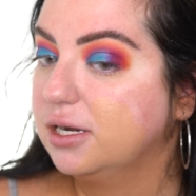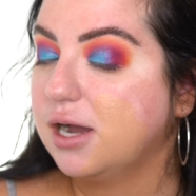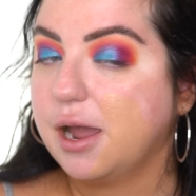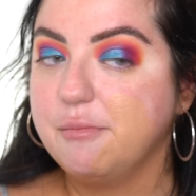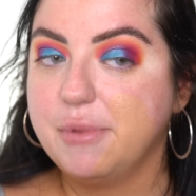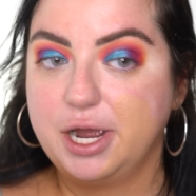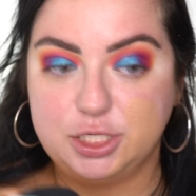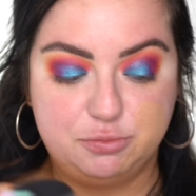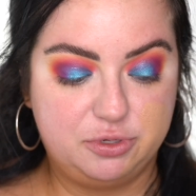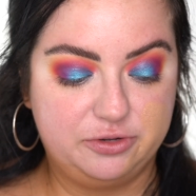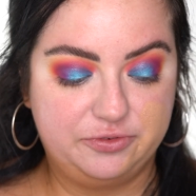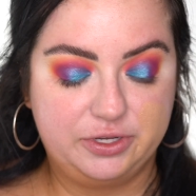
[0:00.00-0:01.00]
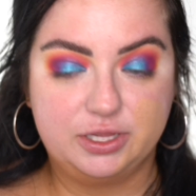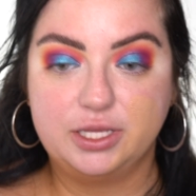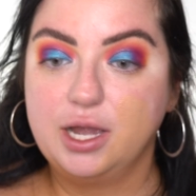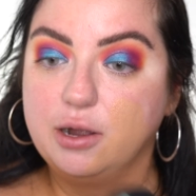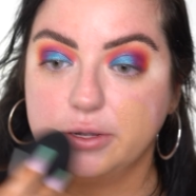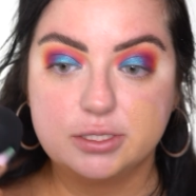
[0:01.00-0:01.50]
I match perfectly.
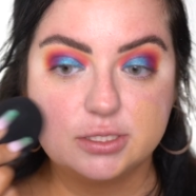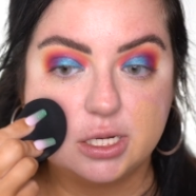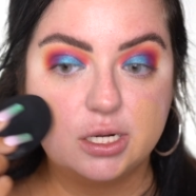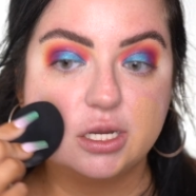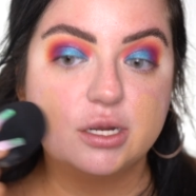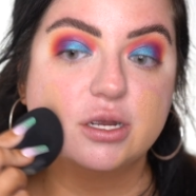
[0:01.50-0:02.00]
How exciting.